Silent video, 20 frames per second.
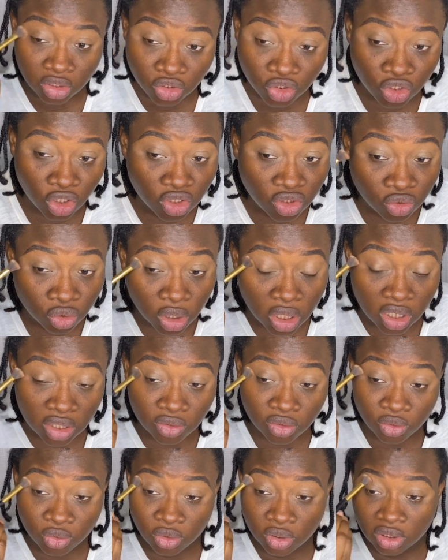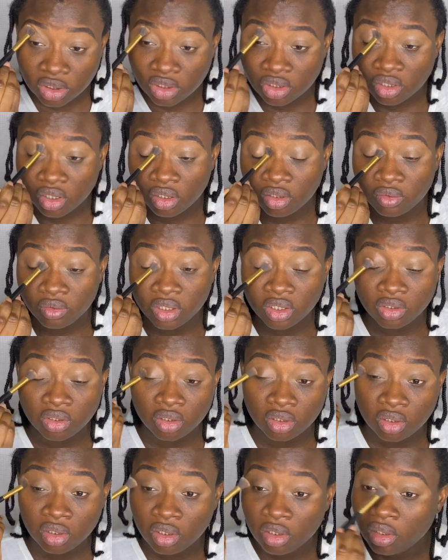just to cancel the
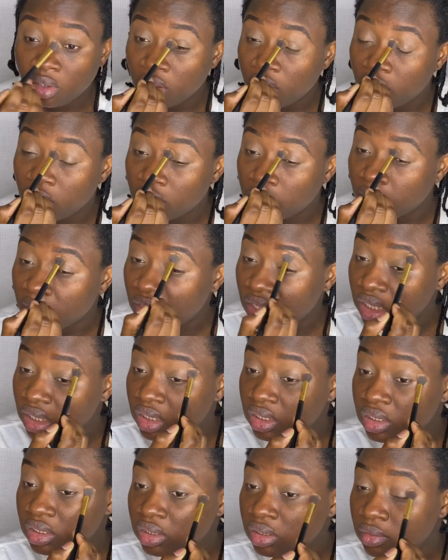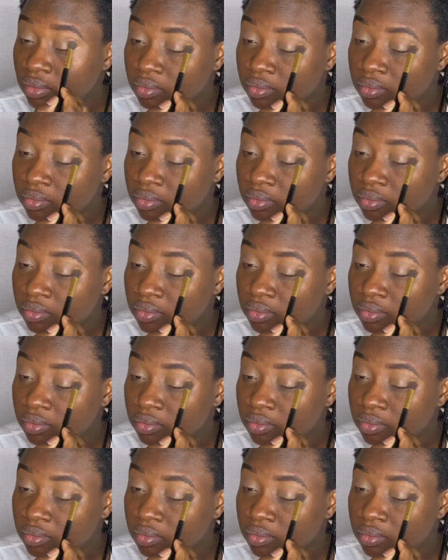discoloration in my eyelid.